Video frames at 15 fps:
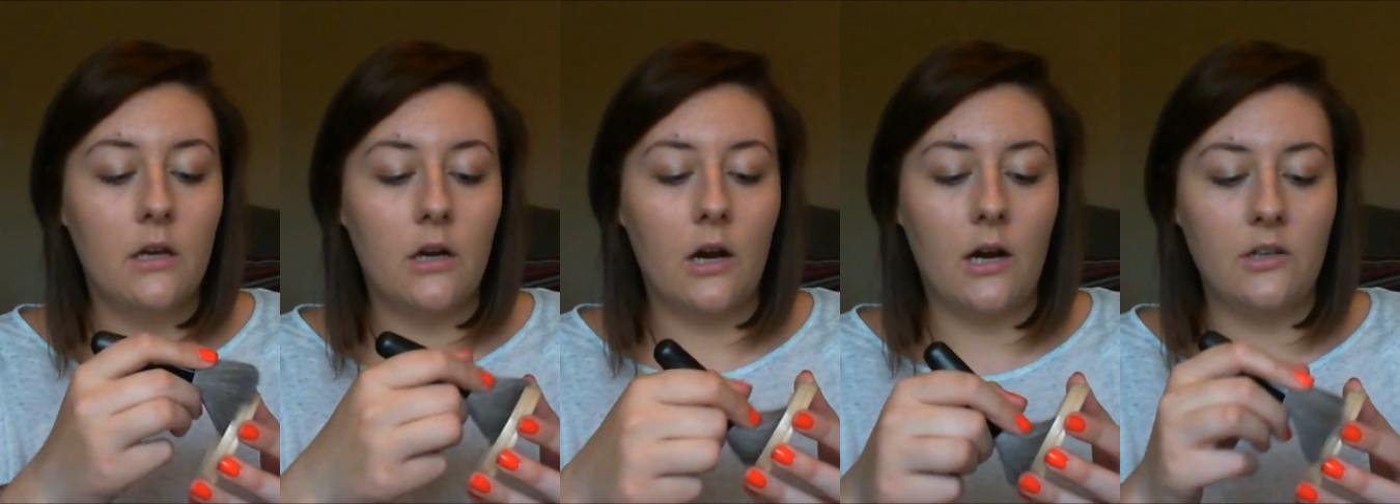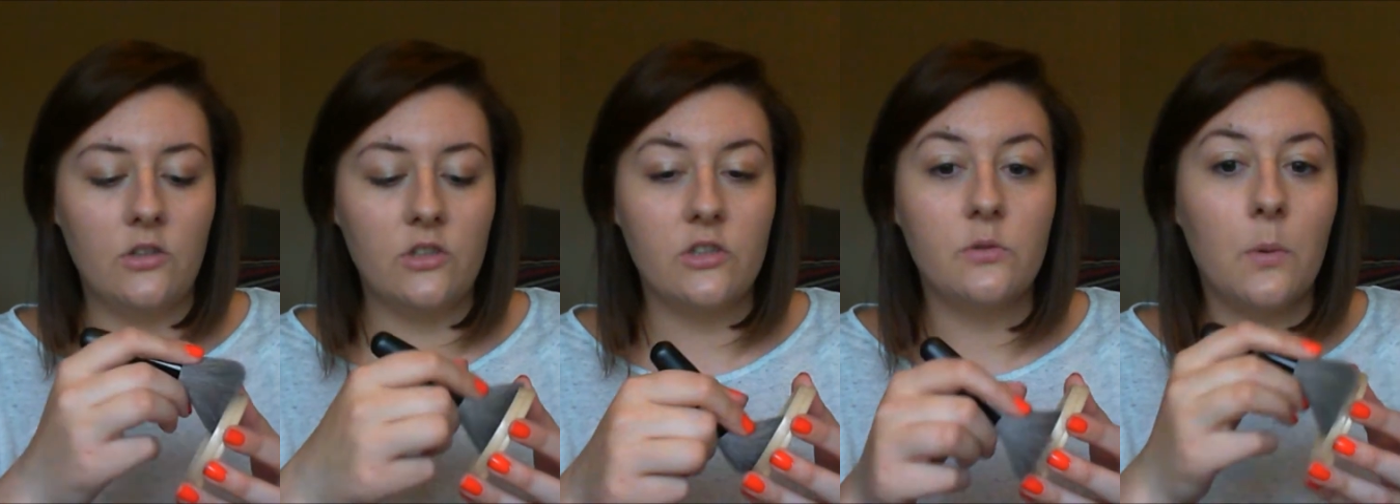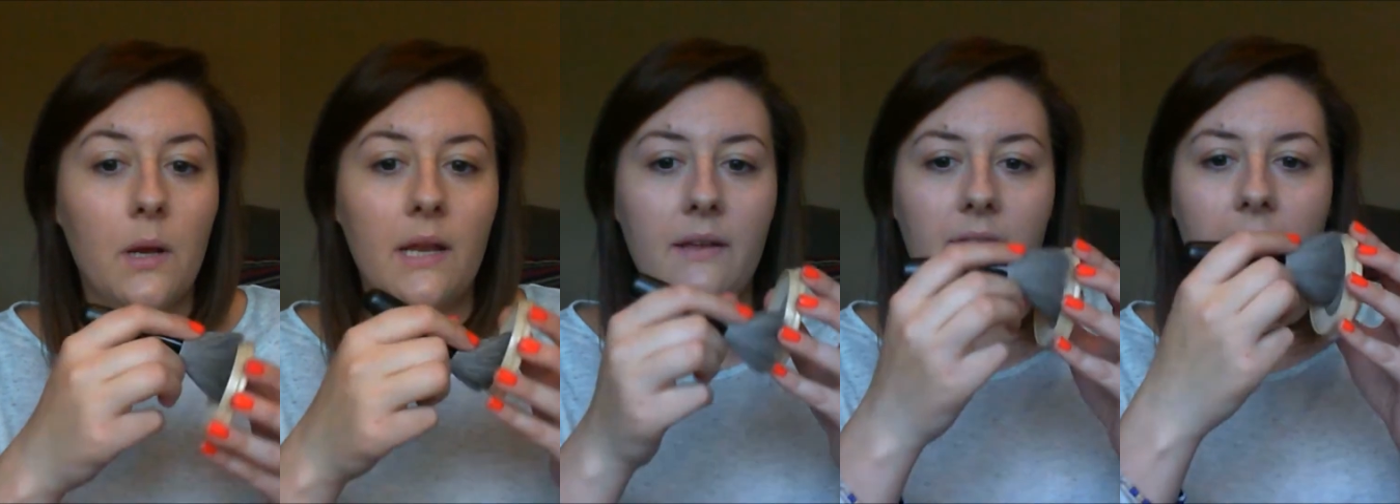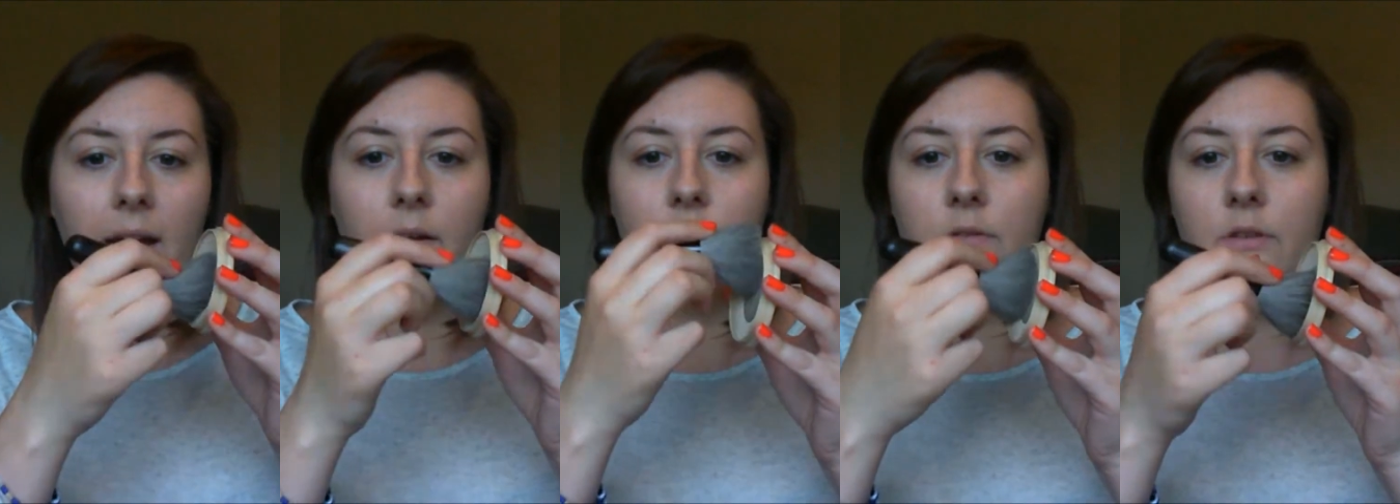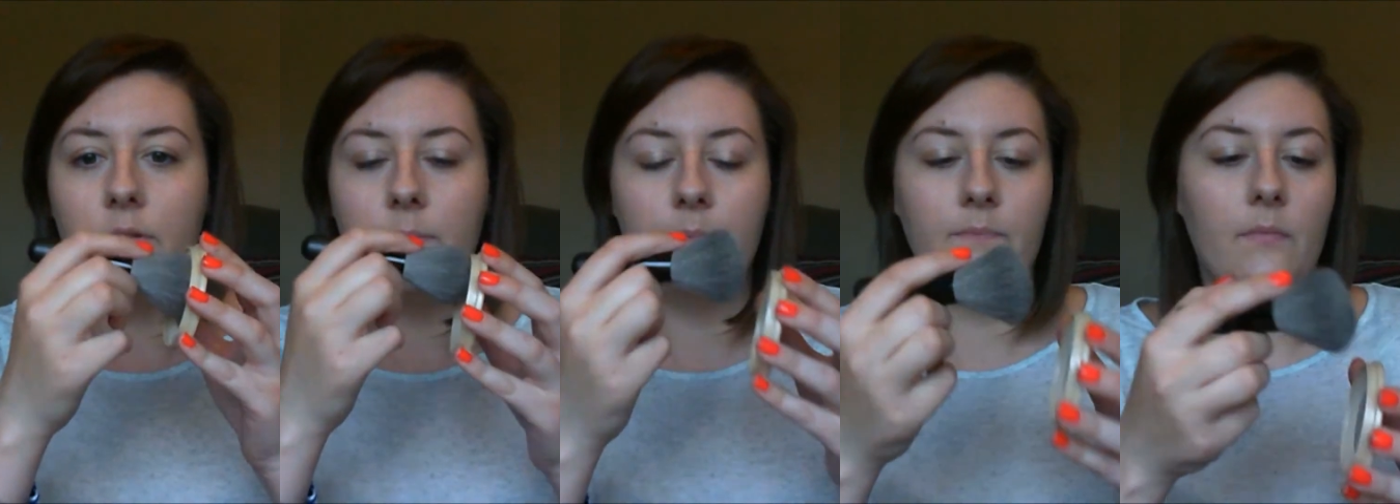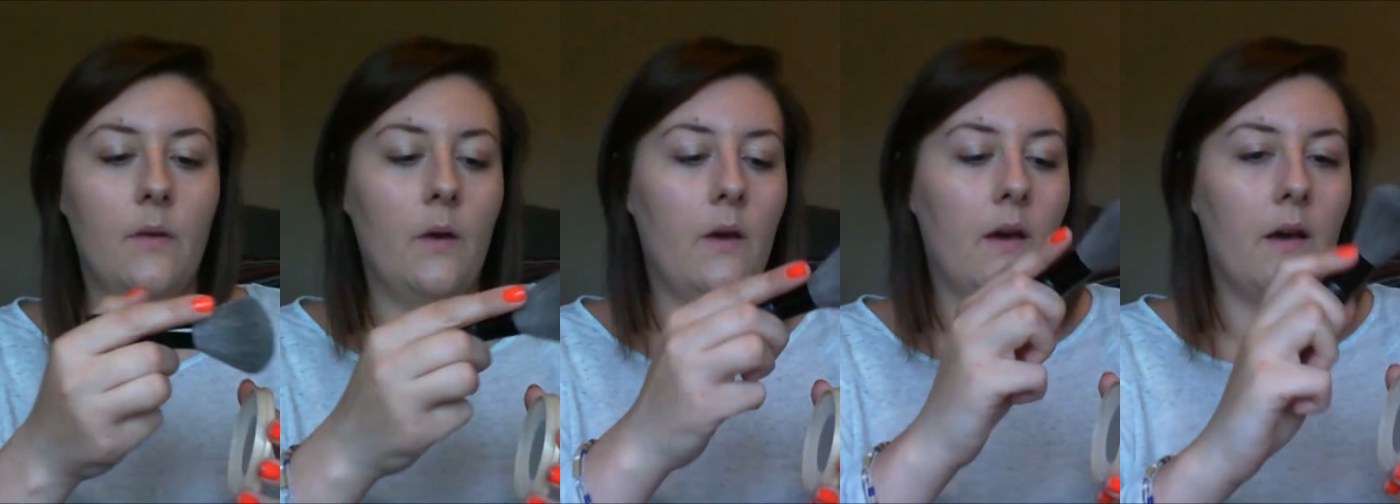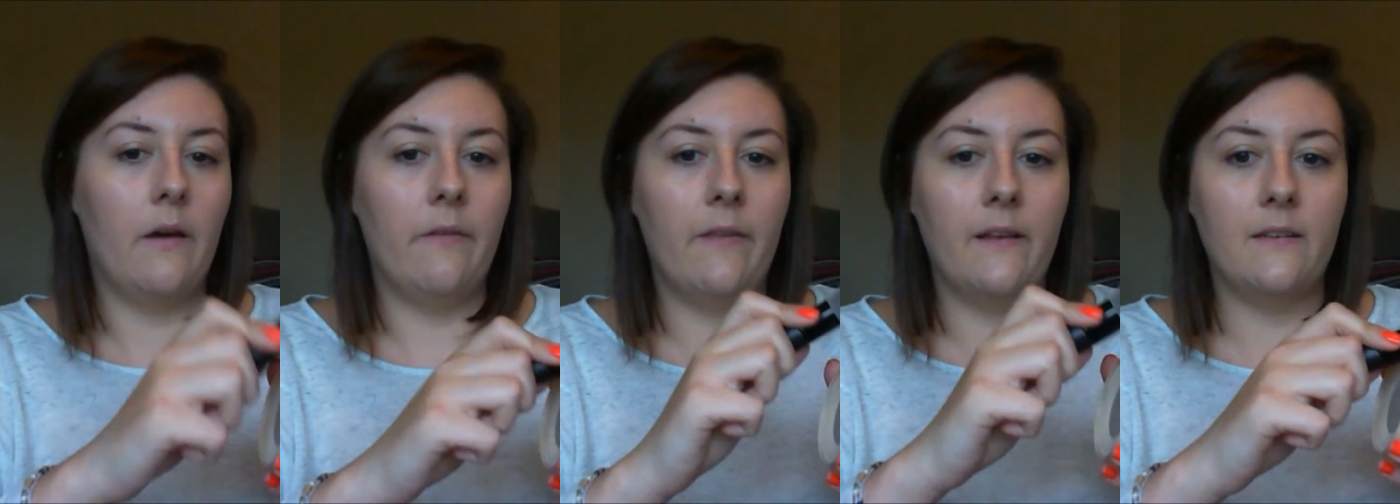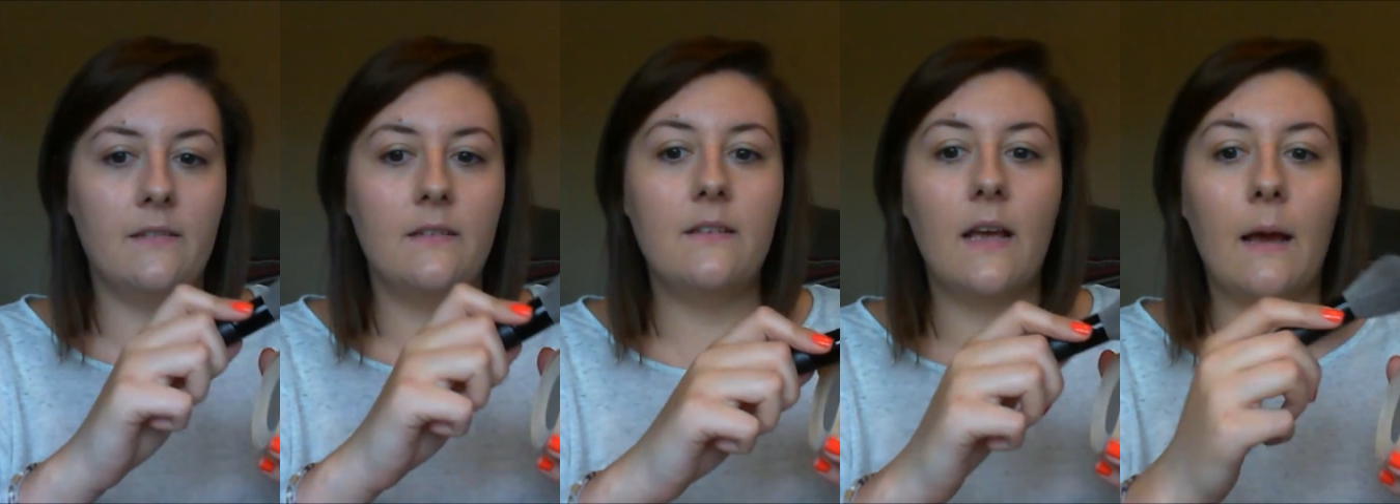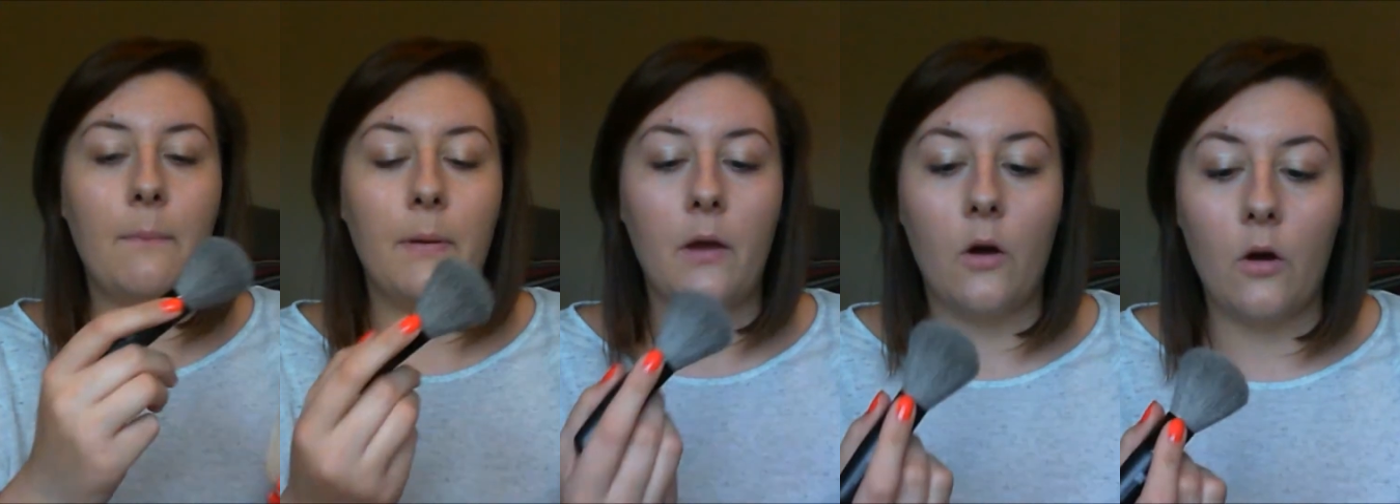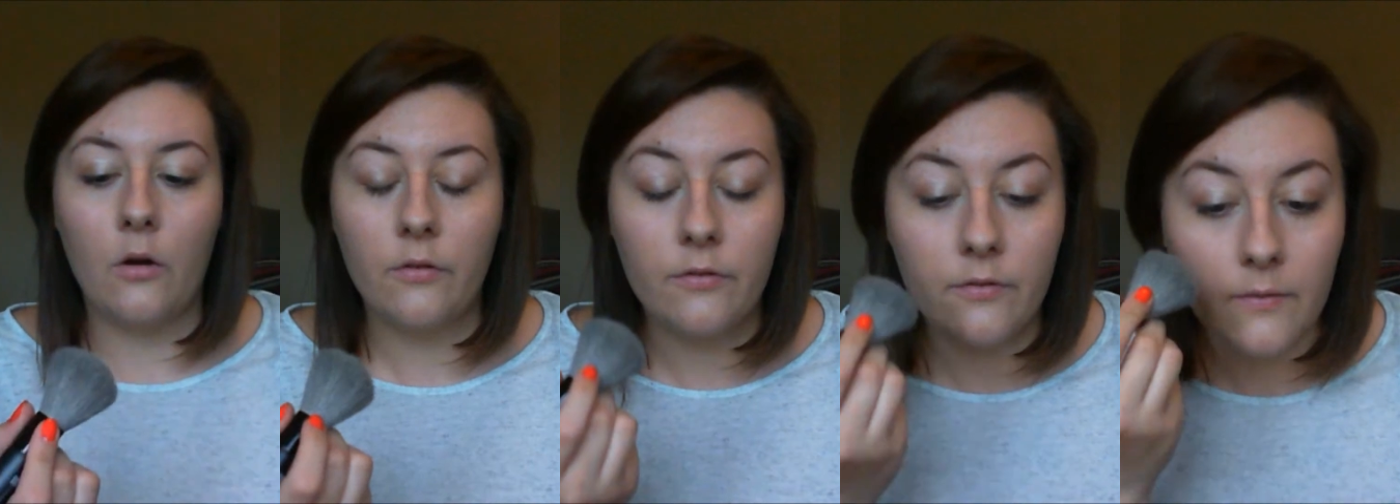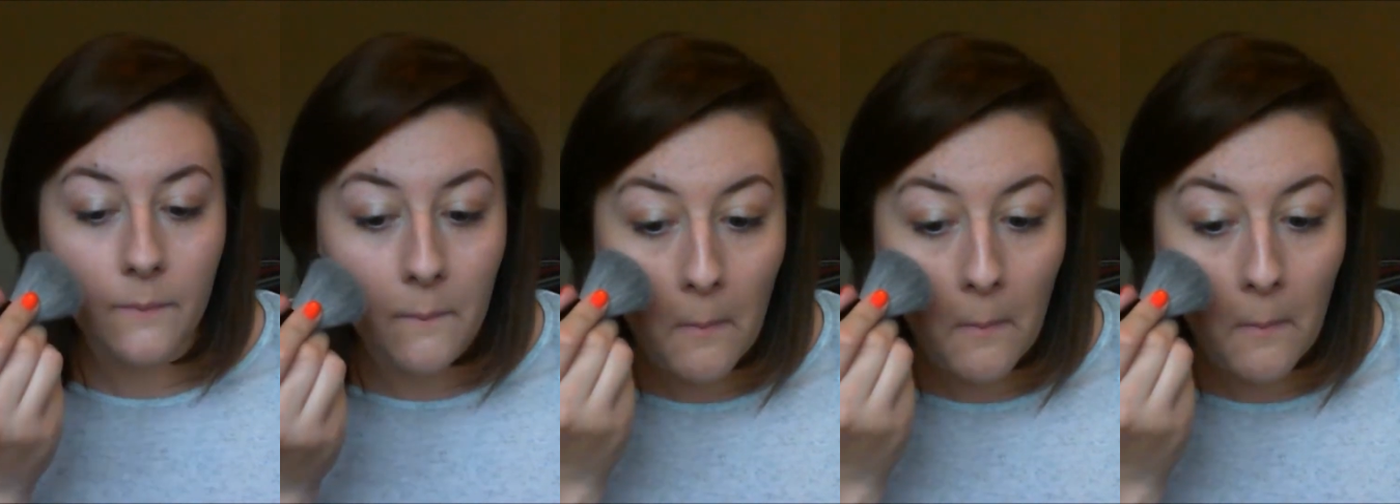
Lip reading: I just swirl it round and then tap it off